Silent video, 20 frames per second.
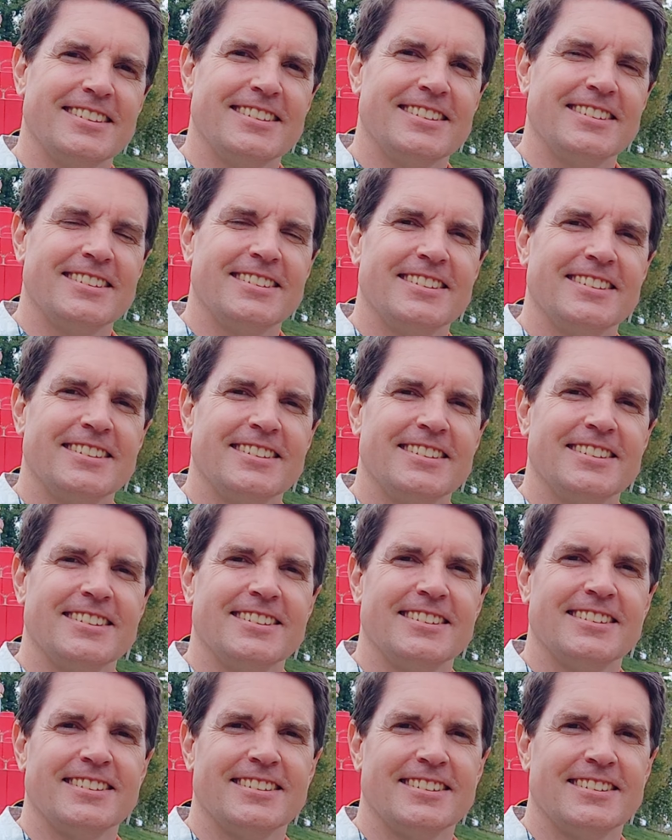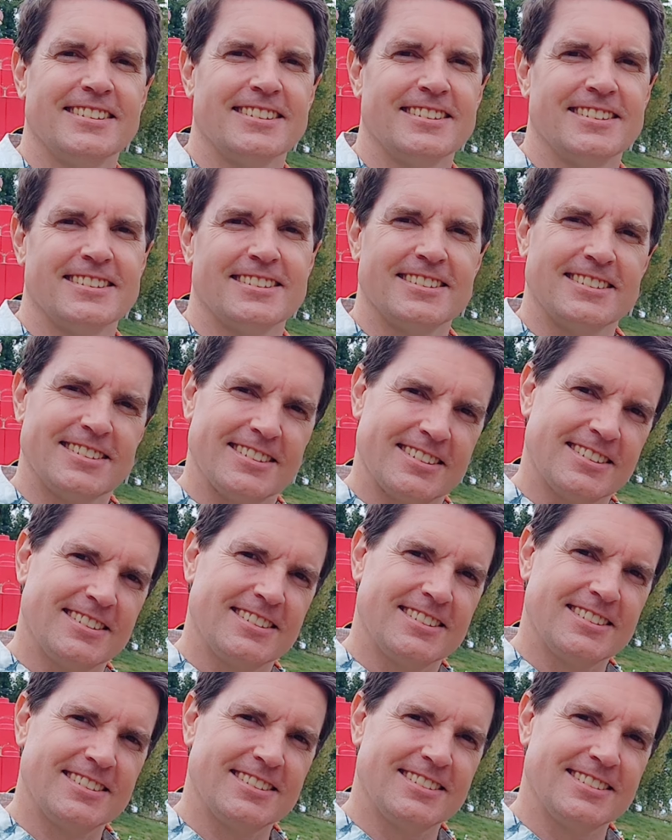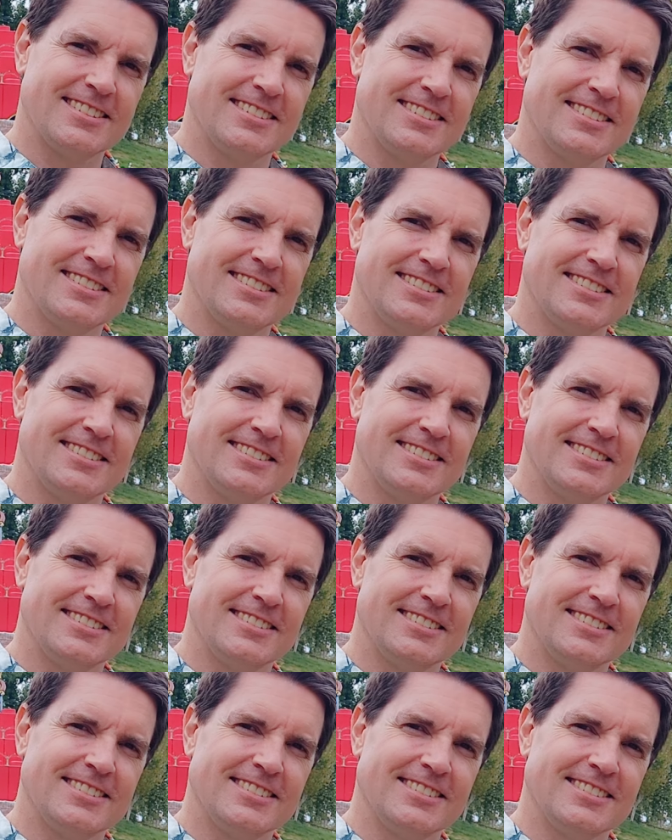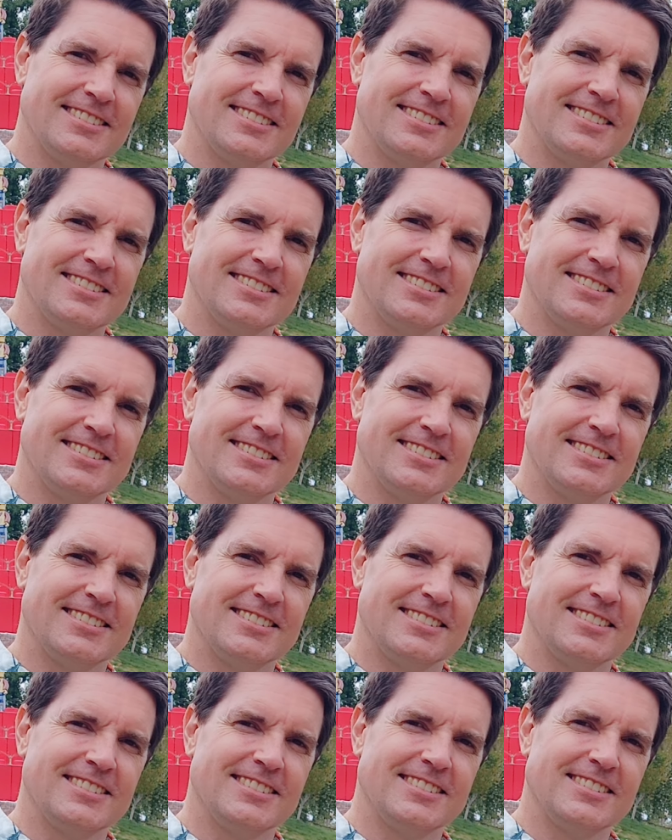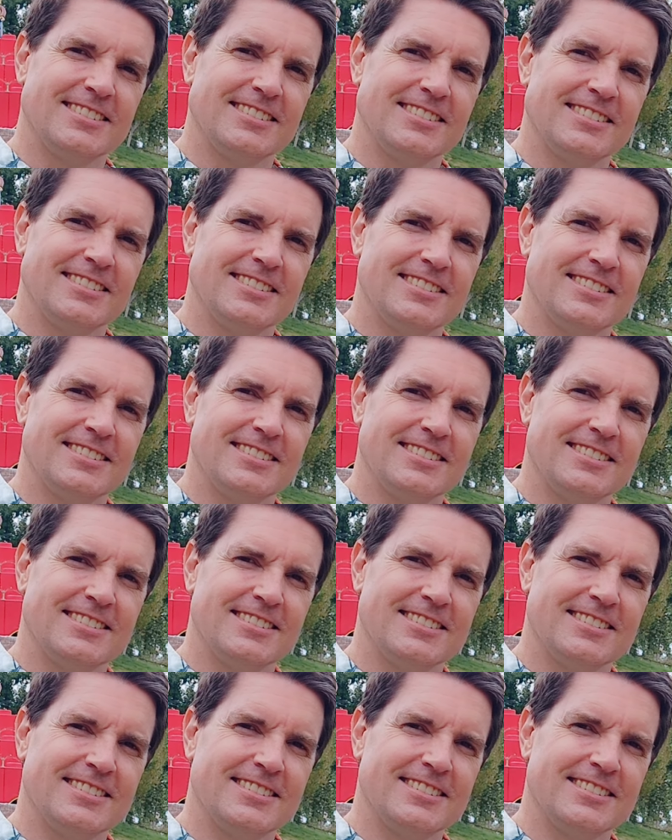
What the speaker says: [no speech]